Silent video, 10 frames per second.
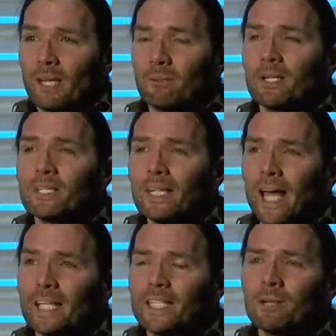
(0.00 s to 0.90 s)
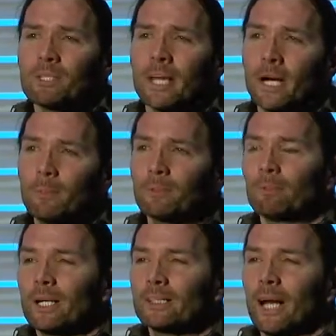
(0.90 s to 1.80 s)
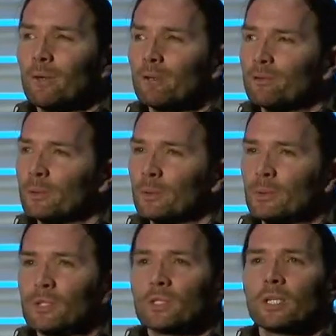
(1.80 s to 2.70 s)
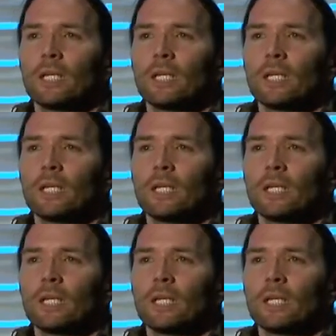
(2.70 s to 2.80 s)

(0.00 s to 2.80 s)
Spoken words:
Because the enzymes helped break down the foods